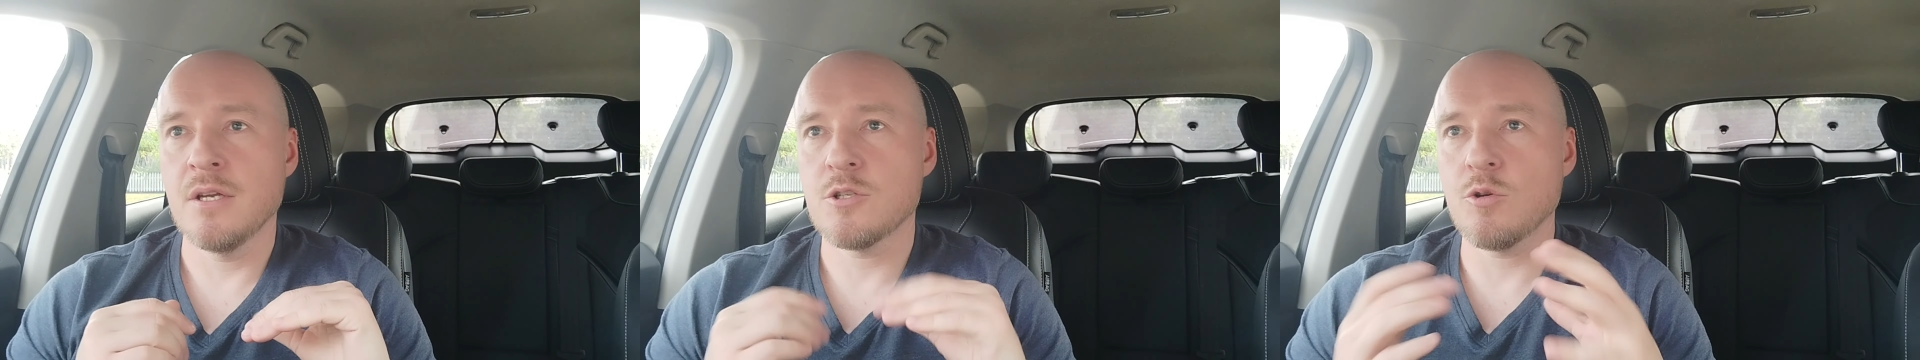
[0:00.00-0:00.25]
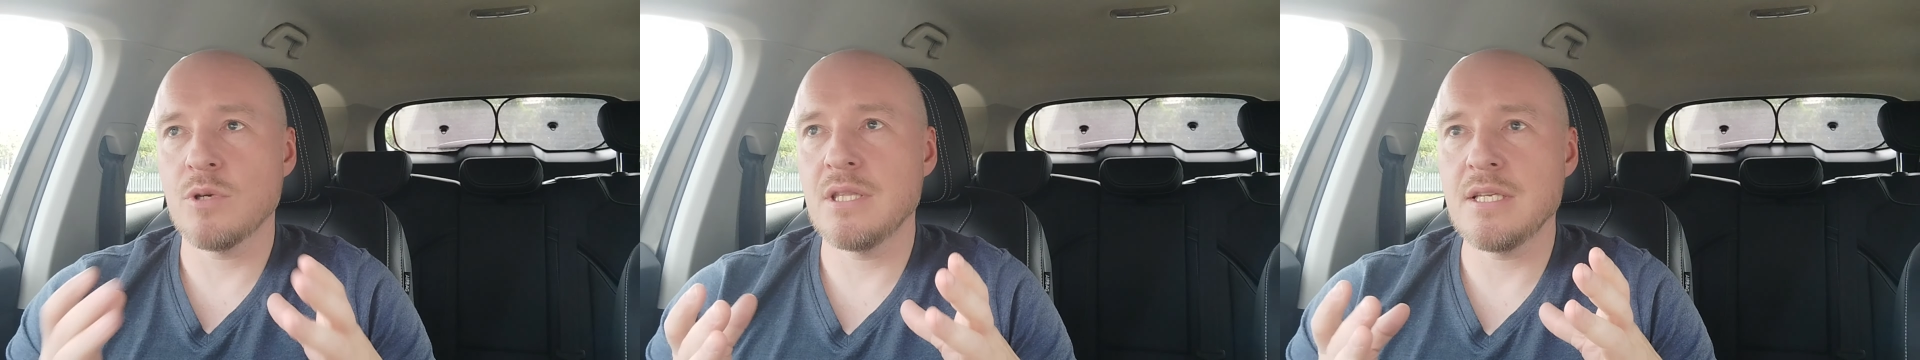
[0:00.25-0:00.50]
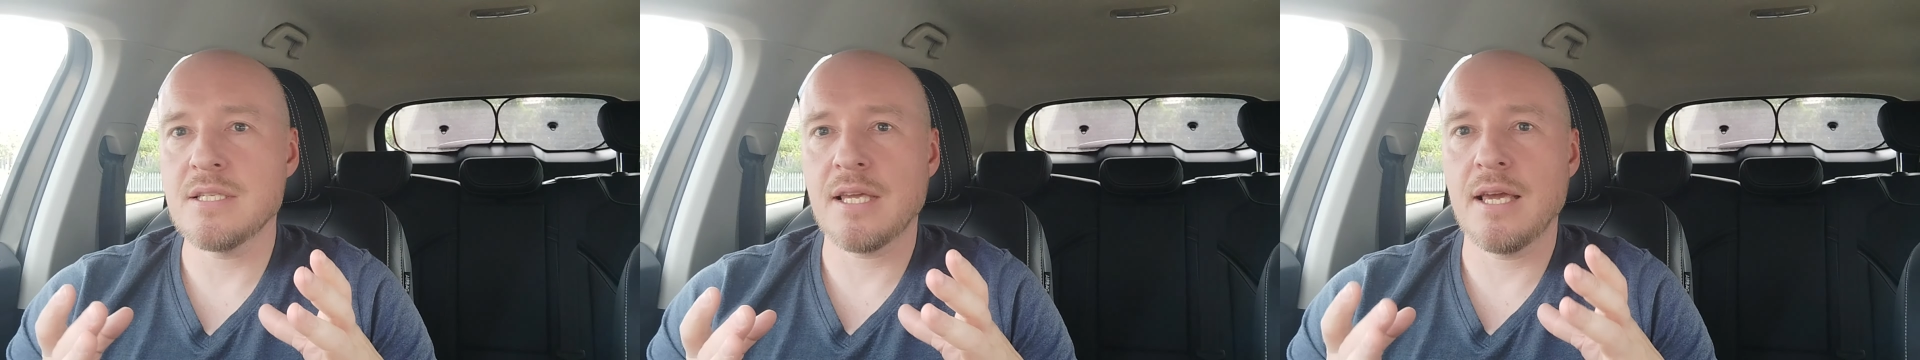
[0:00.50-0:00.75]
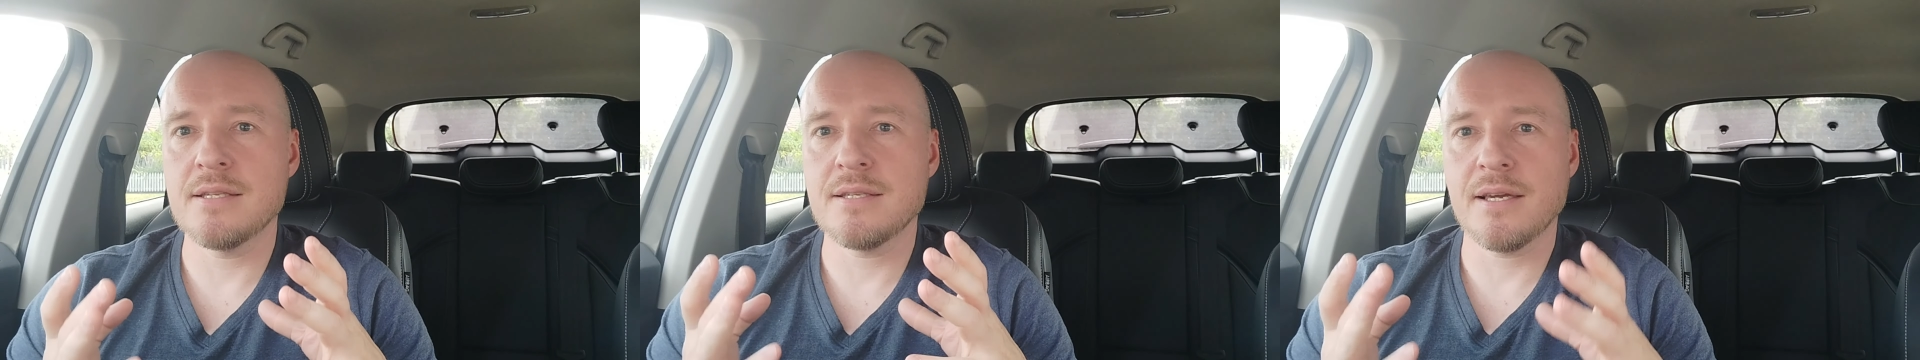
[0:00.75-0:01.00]
So in this
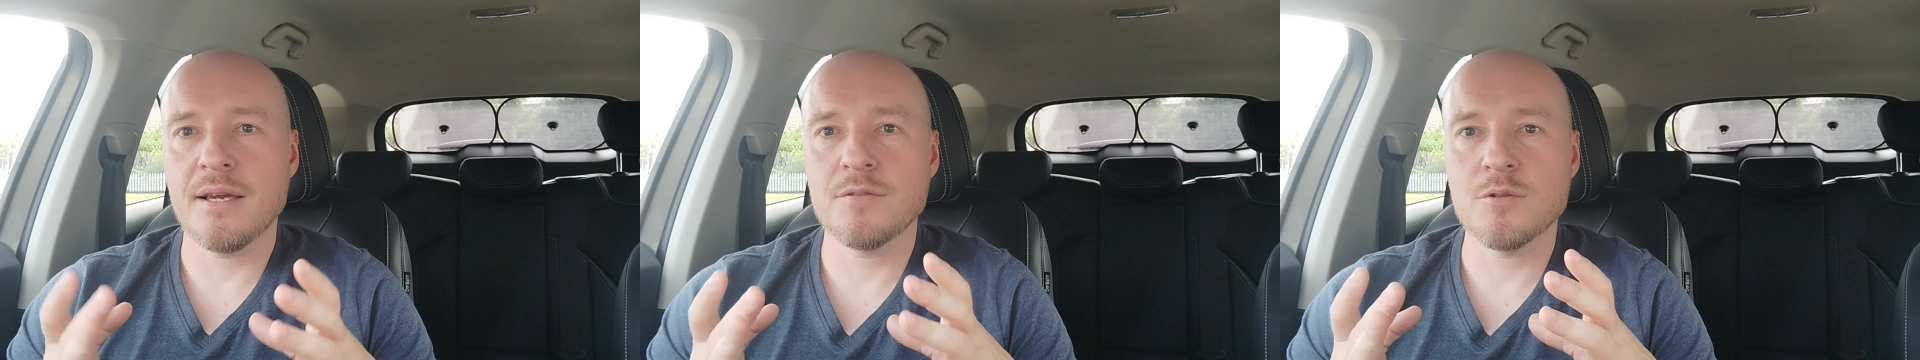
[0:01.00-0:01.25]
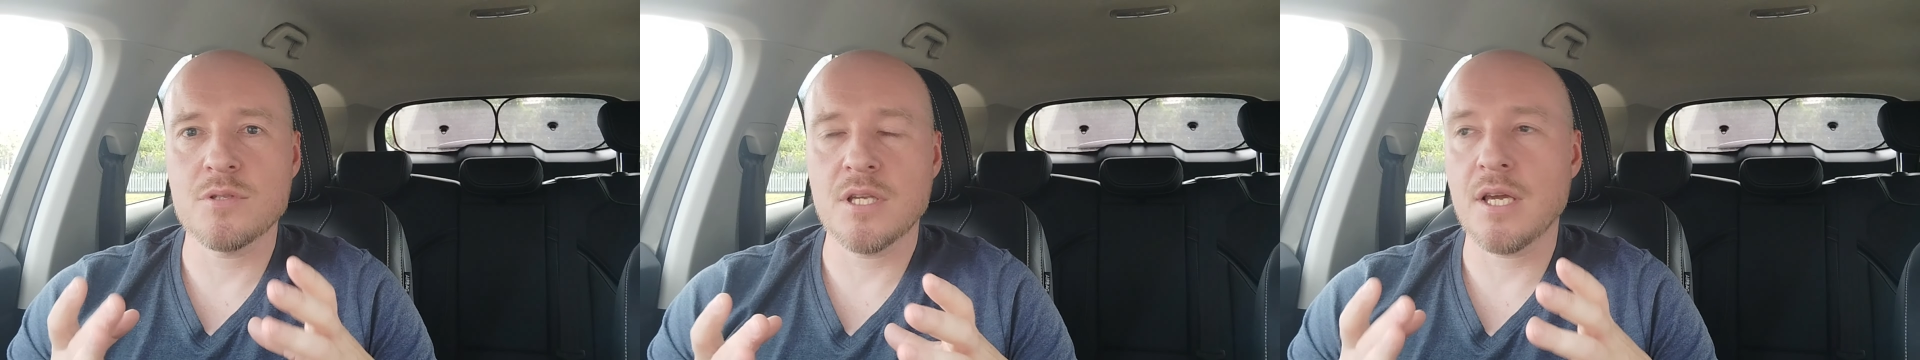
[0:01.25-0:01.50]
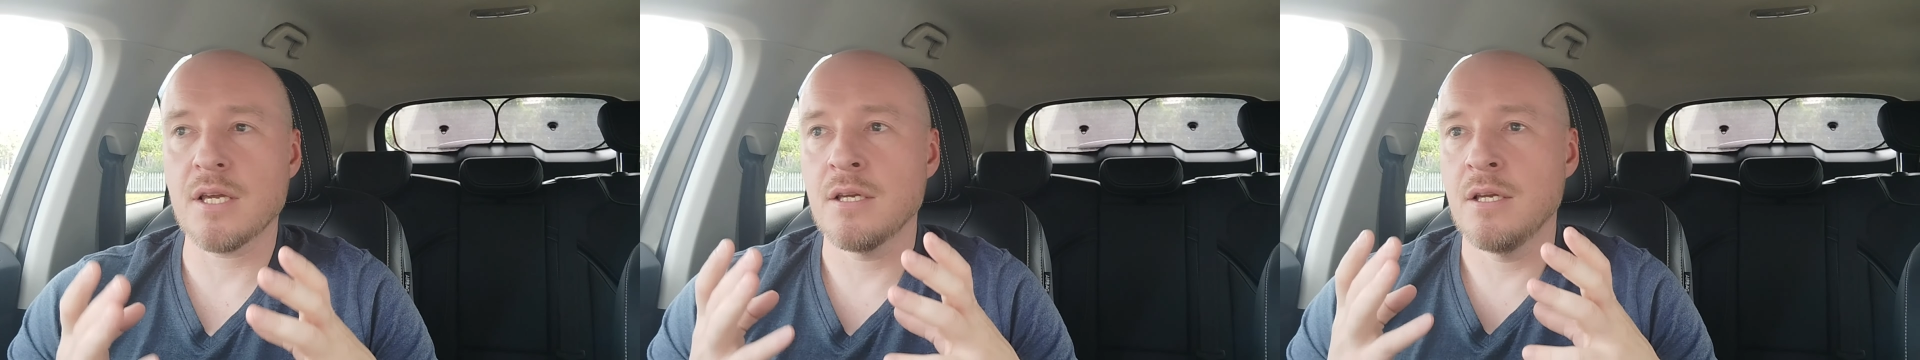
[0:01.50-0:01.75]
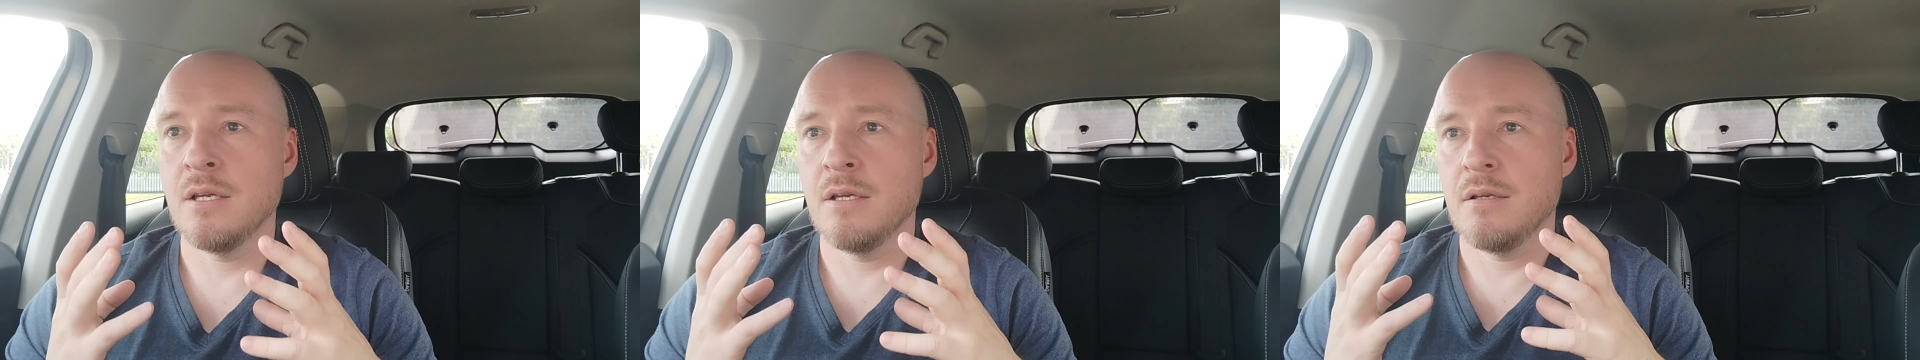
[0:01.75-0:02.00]
case, I have to say,
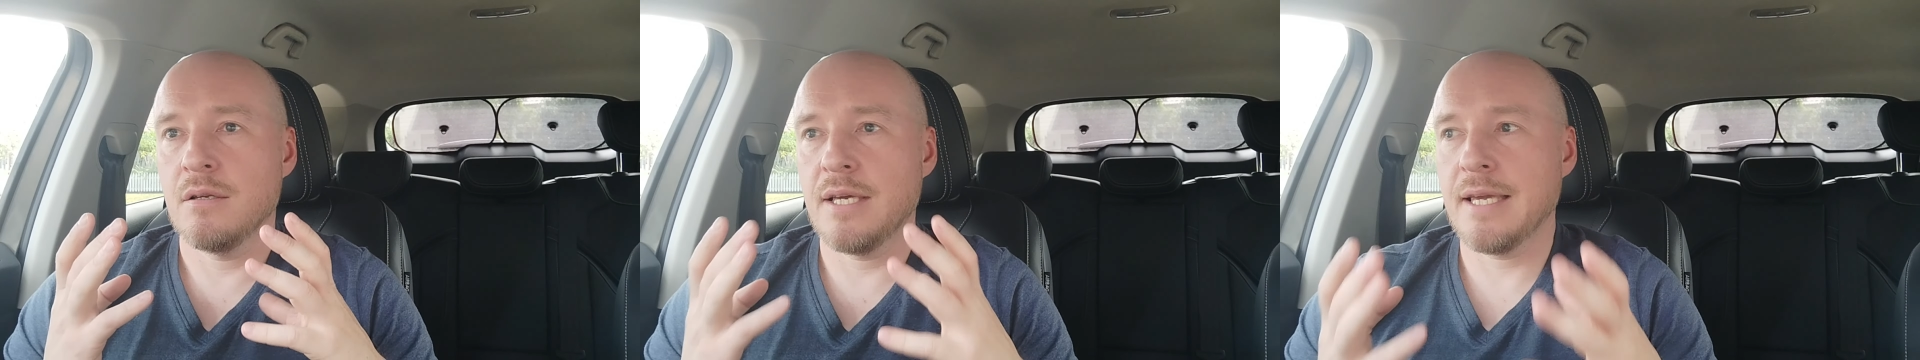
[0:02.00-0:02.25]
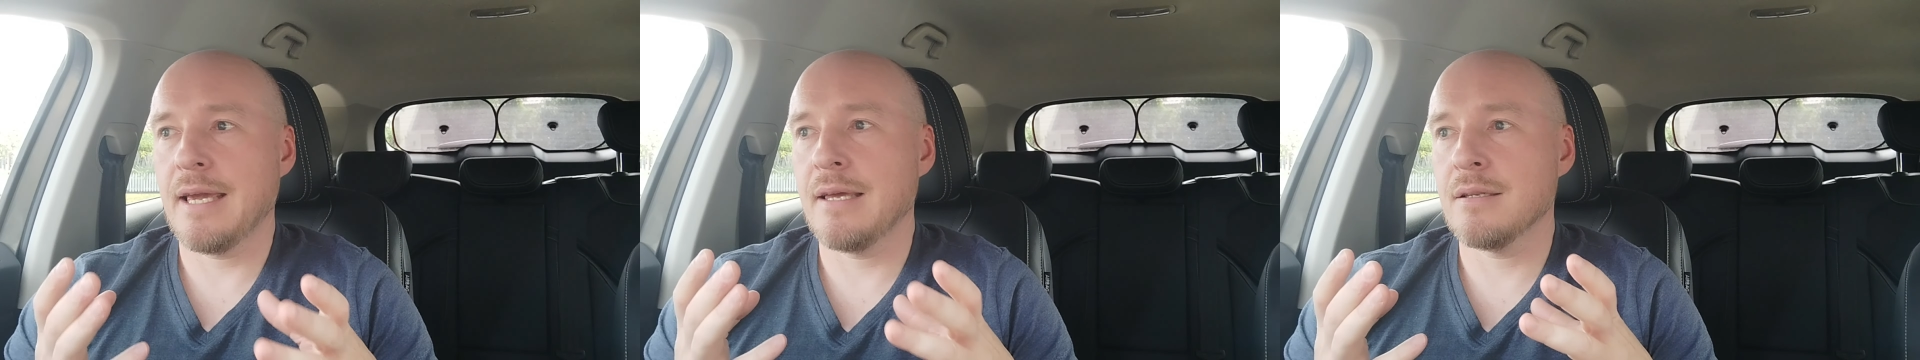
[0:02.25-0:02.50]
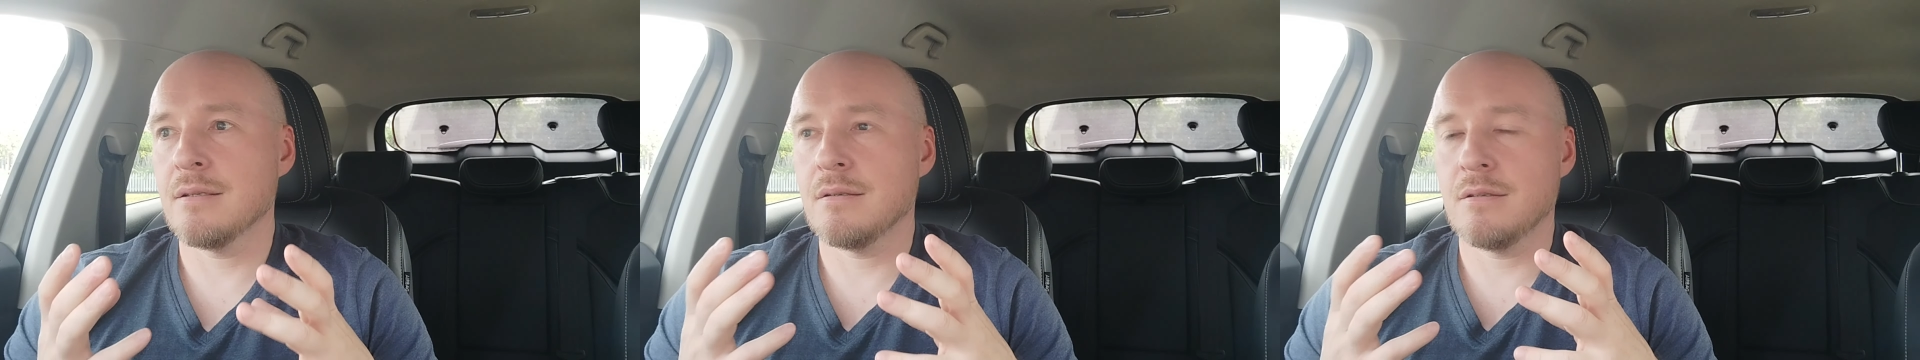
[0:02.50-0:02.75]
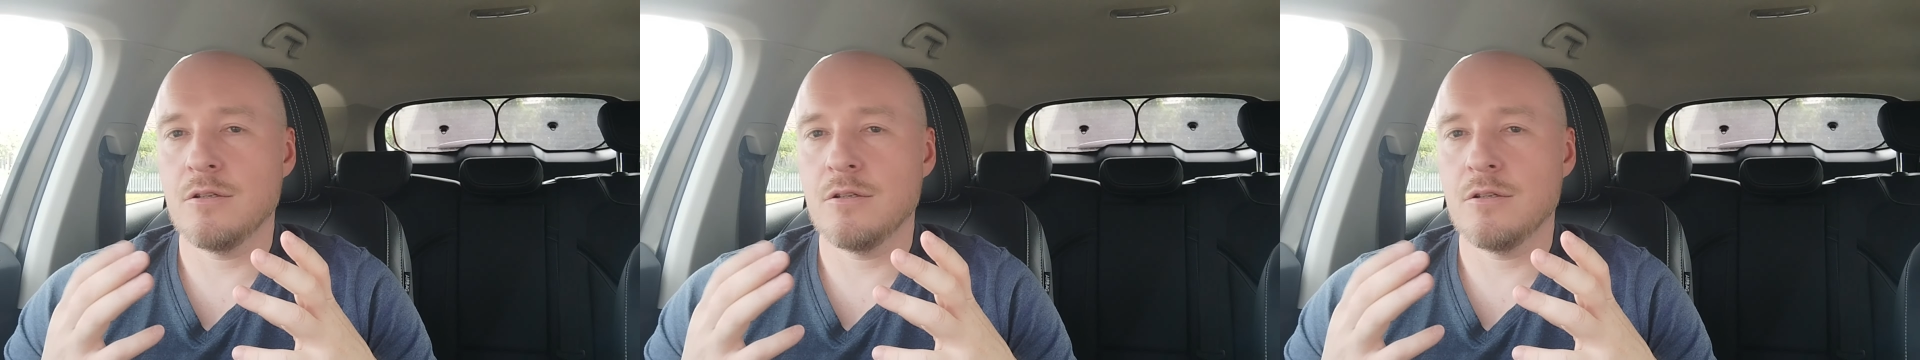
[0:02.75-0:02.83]
again,